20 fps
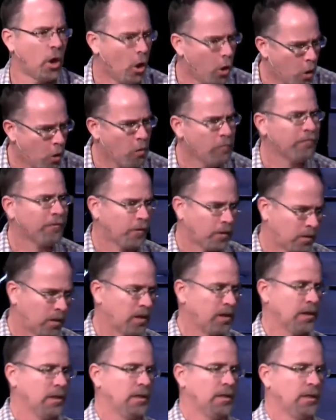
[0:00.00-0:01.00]
over.
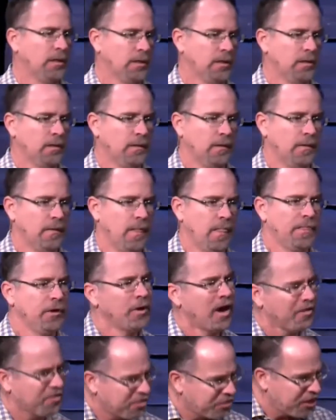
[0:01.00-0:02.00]
They're
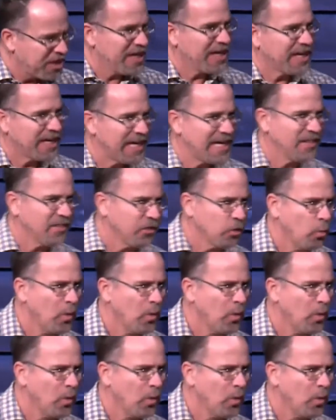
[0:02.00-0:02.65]
not thinking the